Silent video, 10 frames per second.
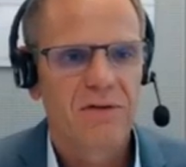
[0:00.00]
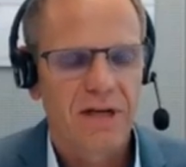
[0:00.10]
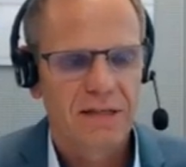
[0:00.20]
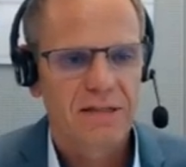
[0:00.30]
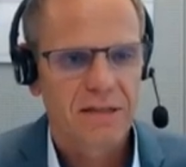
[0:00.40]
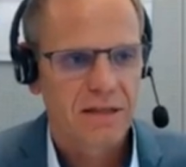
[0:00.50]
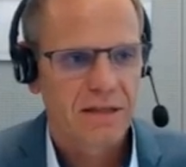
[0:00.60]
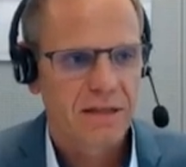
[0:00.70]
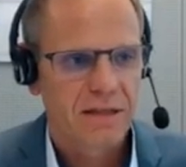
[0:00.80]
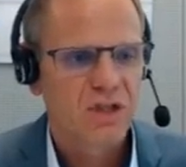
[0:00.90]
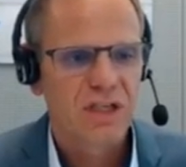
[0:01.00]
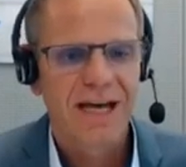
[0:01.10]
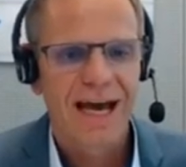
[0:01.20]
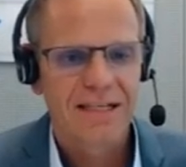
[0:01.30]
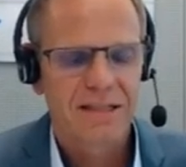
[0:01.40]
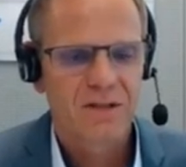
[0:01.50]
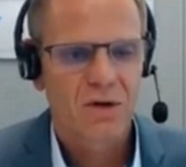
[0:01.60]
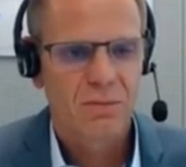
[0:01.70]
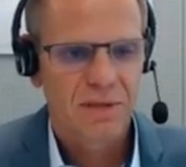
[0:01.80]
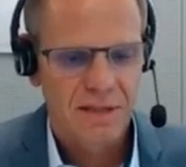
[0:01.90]
in that he or she has this
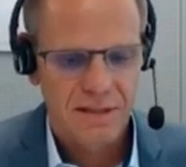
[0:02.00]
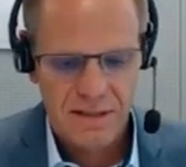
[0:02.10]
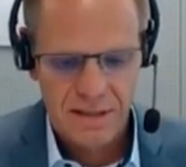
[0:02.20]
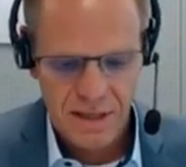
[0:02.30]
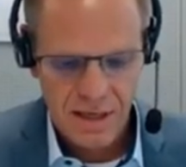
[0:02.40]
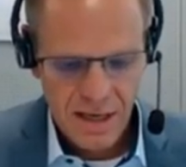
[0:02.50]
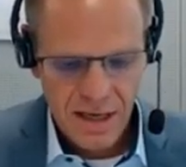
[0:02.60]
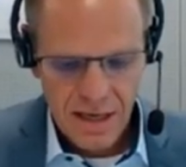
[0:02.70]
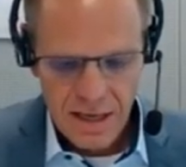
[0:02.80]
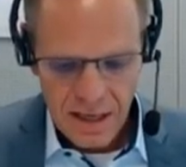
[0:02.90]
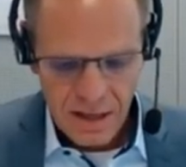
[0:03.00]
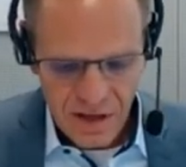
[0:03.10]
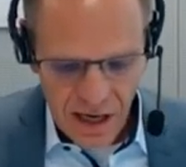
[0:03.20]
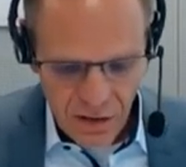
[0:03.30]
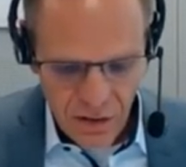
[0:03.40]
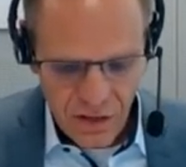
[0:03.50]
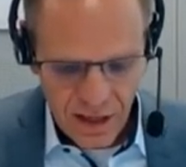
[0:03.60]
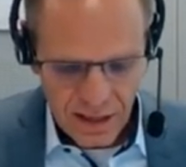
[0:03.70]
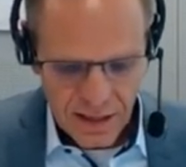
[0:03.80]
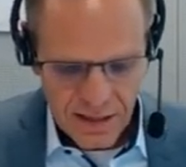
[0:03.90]
competence. And the other
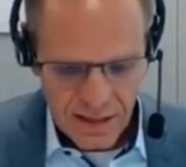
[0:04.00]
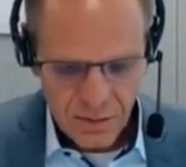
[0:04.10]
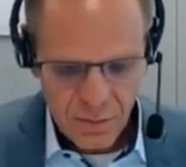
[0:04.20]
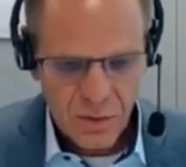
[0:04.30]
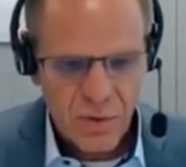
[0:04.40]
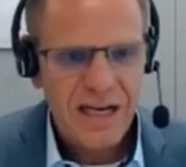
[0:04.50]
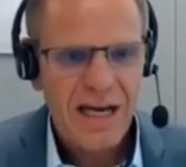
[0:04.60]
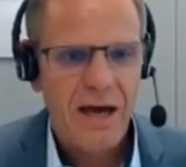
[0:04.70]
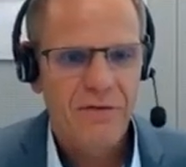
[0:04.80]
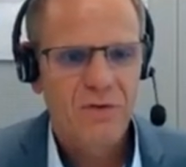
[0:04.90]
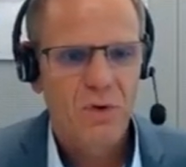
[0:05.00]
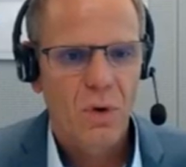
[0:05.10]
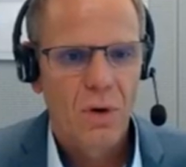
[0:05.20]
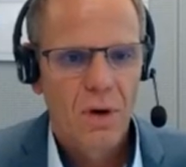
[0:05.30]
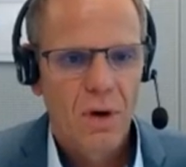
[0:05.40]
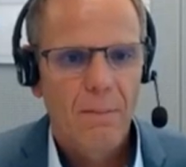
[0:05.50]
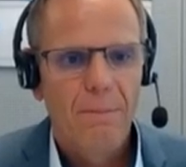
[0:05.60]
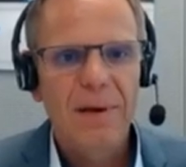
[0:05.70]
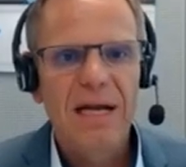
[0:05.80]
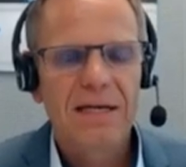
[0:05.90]
thing is that we really have to
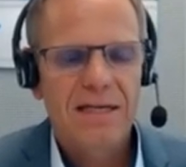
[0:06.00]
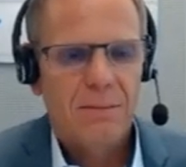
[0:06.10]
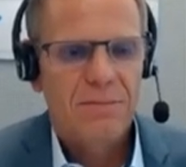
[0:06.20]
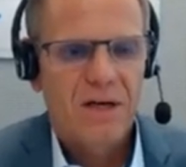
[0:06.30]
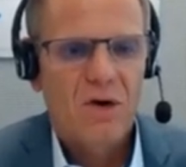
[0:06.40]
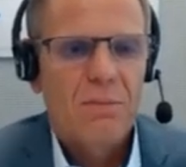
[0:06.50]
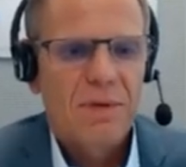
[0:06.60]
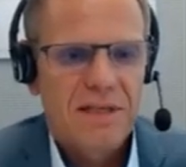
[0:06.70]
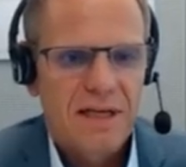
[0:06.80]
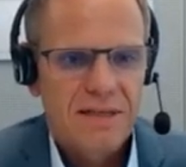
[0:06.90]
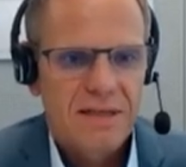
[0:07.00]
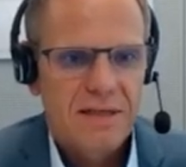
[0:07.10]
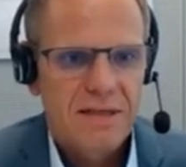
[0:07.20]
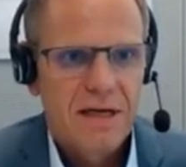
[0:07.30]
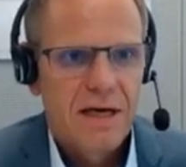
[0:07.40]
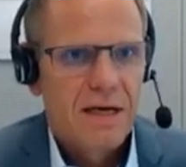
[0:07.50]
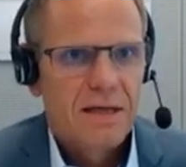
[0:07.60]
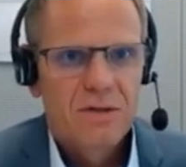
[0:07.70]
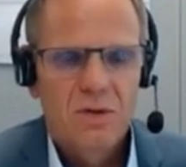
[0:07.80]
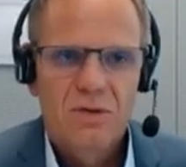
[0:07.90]
build up the competences
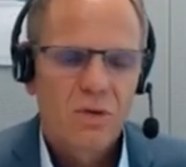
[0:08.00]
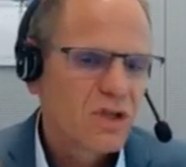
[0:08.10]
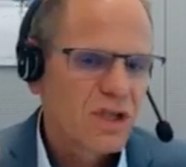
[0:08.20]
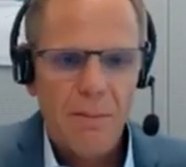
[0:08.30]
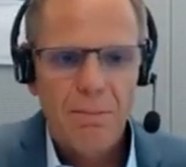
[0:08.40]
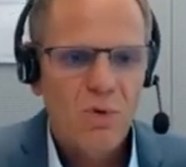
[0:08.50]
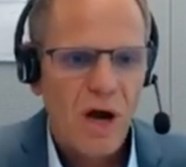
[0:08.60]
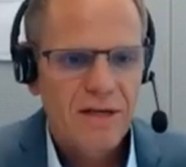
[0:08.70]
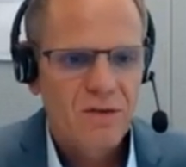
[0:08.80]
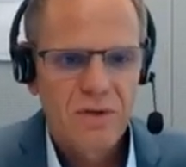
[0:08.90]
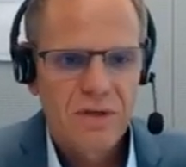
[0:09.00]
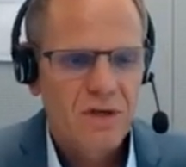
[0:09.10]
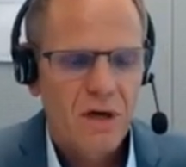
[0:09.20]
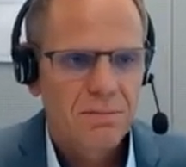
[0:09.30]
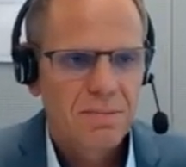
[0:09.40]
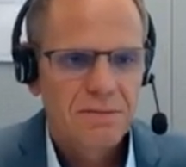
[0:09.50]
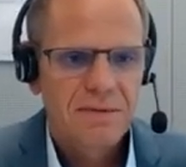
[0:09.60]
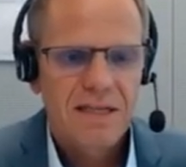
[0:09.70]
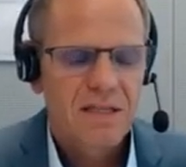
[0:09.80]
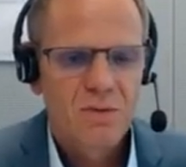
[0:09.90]
to, to jump right to the top
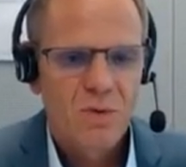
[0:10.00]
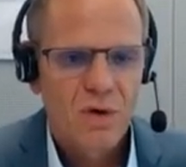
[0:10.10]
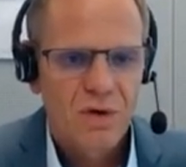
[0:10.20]
doesn't work.